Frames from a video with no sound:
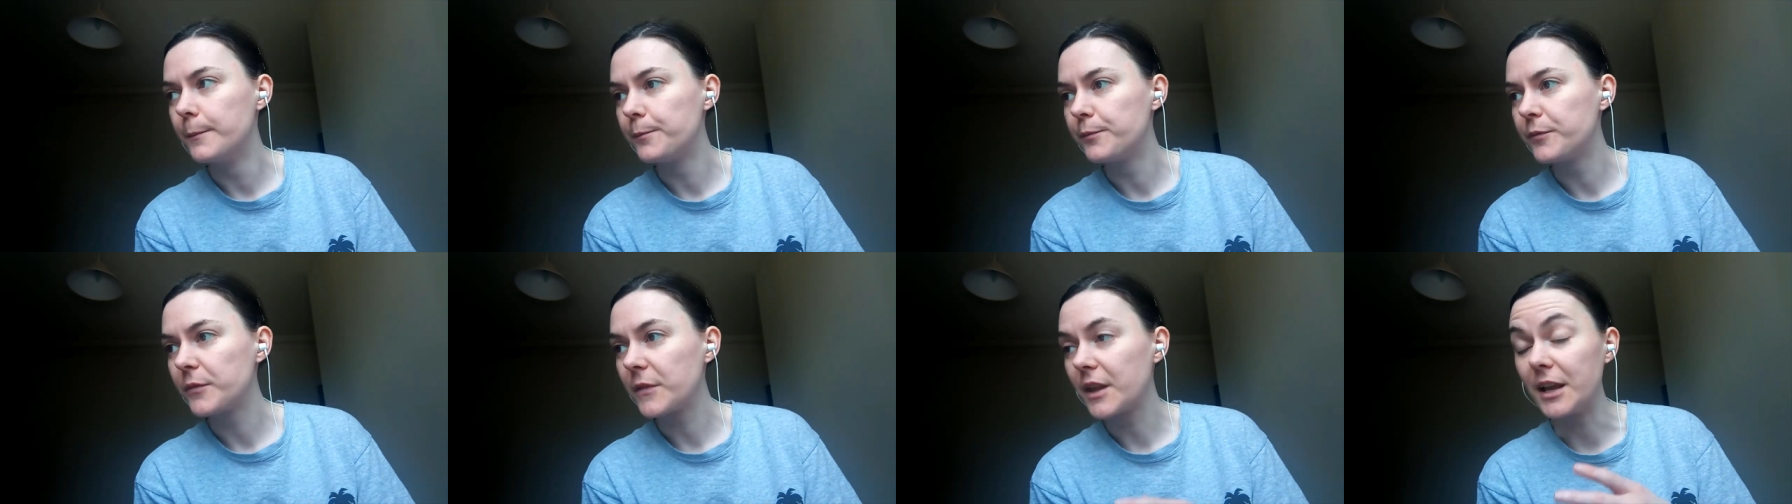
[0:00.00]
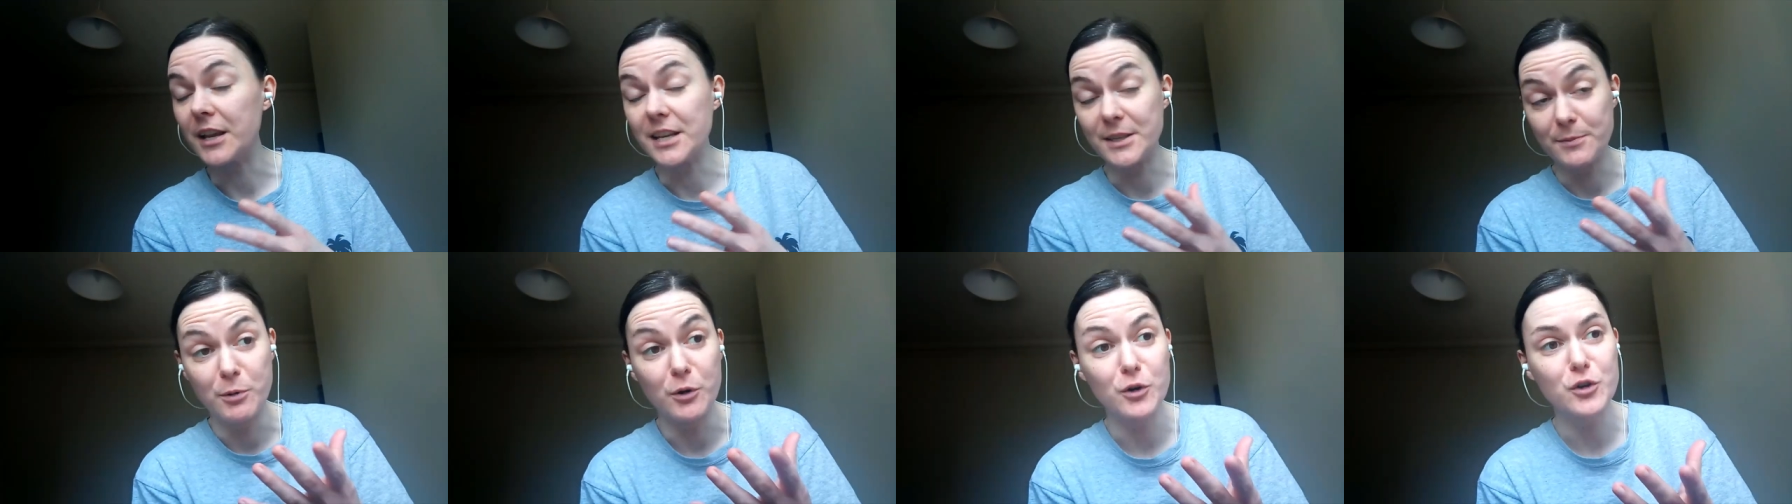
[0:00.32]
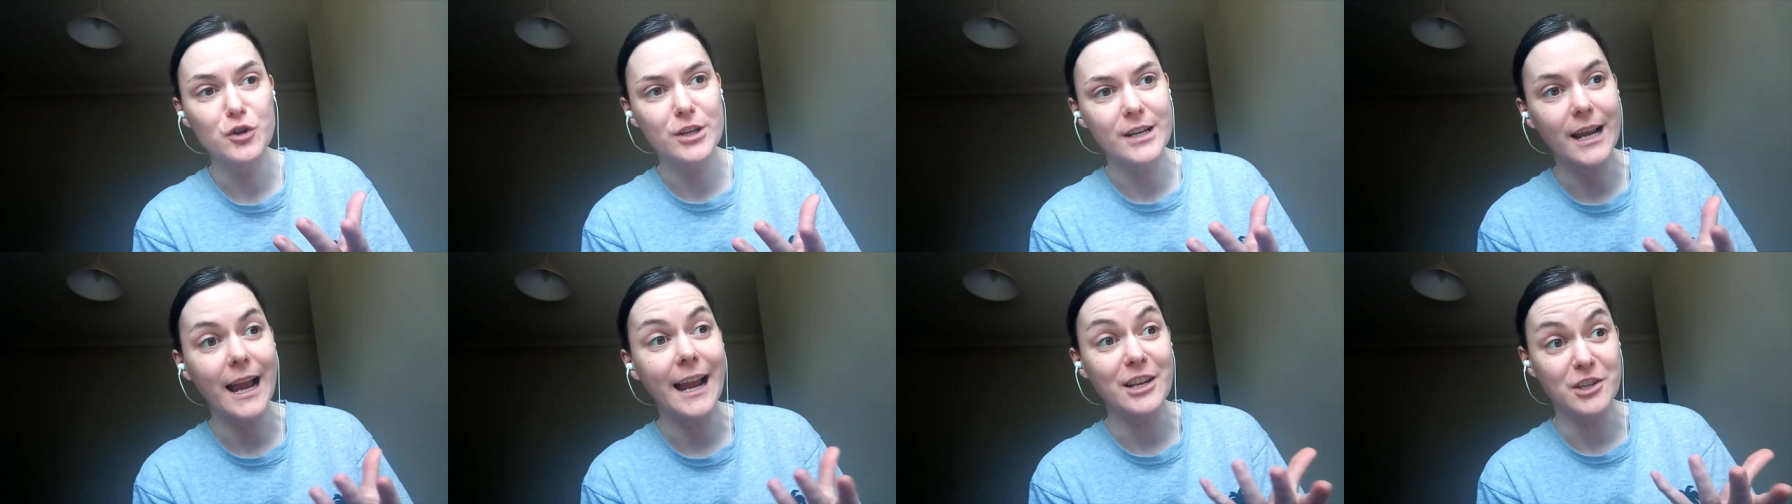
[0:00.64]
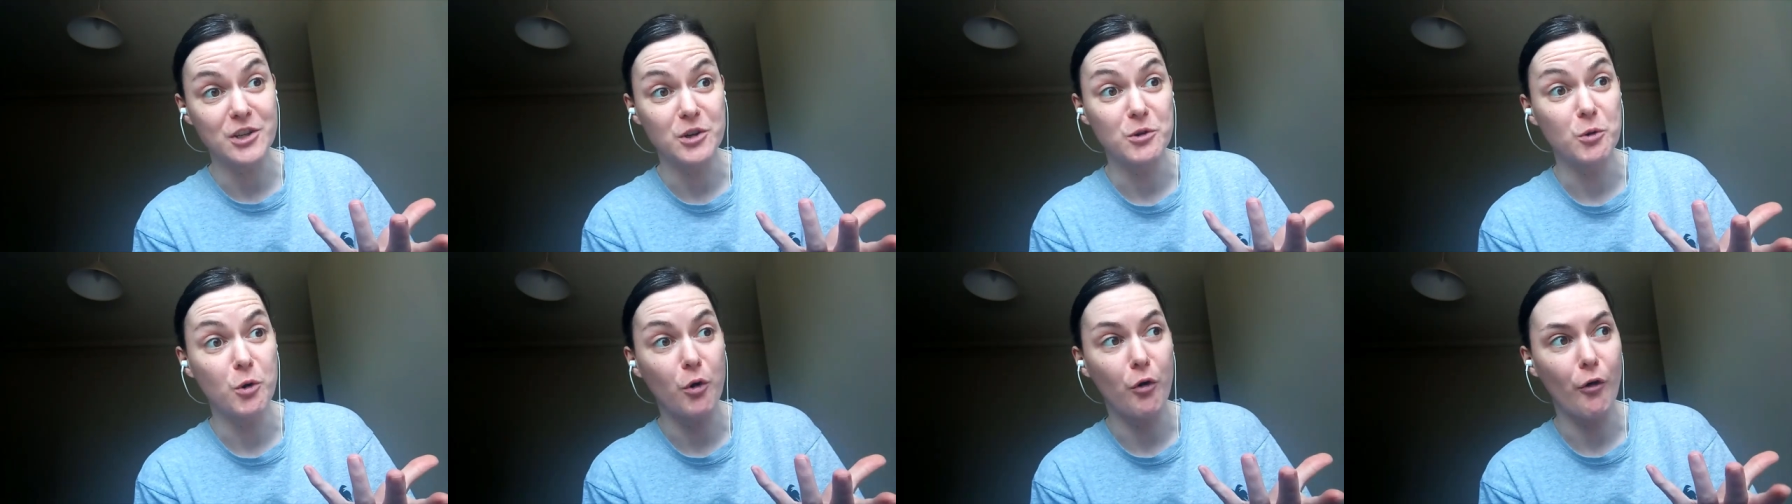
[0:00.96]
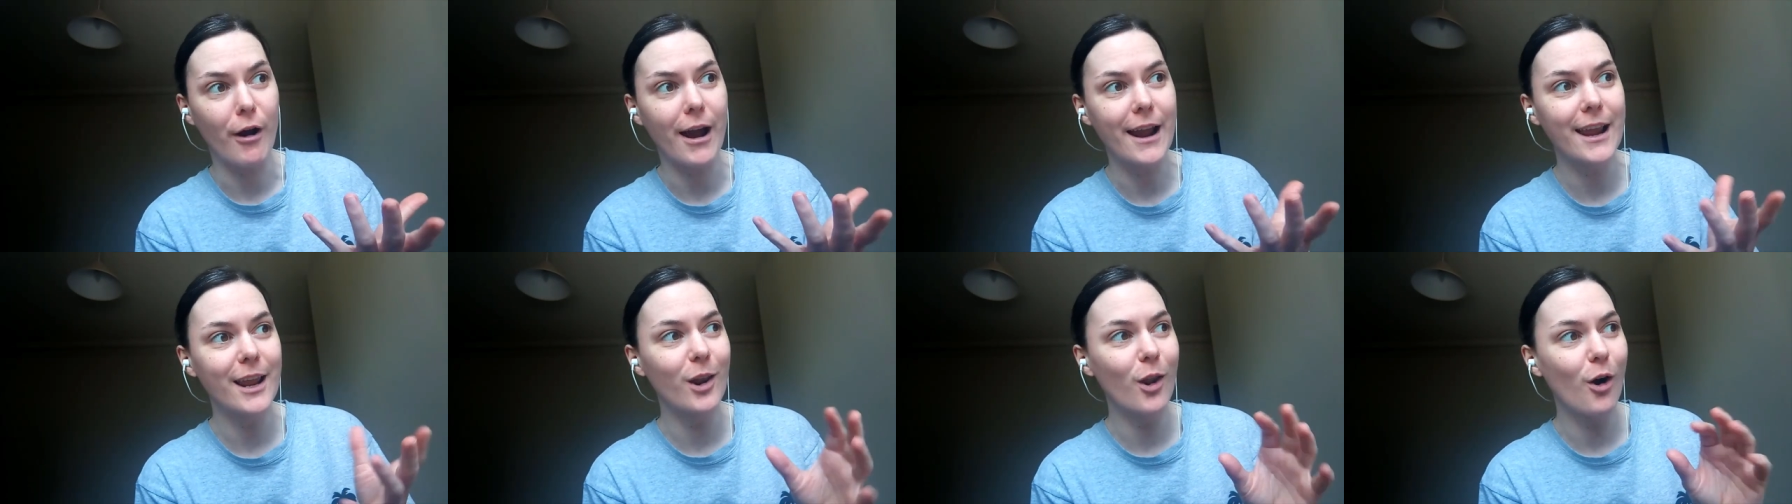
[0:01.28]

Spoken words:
as much as I do cry a